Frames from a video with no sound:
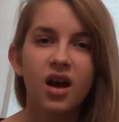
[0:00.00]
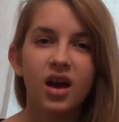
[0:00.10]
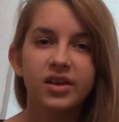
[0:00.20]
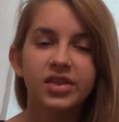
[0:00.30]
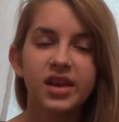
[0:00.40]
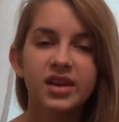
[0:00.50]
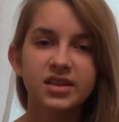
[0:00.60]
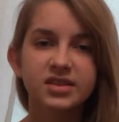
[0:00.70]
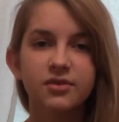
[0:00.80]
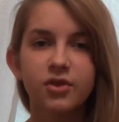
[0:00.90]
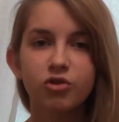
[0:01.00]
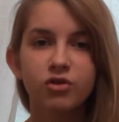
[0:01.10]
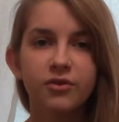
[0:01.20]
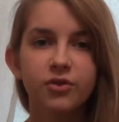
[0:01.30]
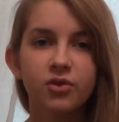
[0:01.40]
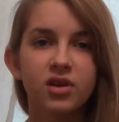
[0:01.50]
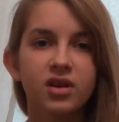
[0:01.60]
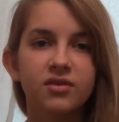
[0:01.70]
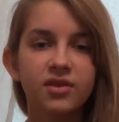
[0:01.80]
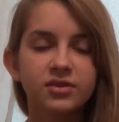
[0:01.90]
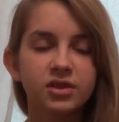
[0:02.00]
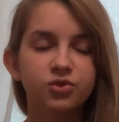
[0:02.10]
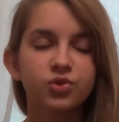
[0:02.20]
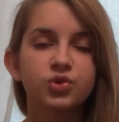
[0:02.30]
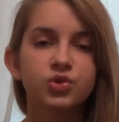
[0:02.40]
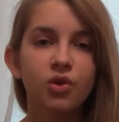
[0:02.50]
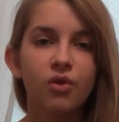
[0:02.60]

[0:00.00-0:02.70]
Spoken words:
I think it's a very refuel event and we should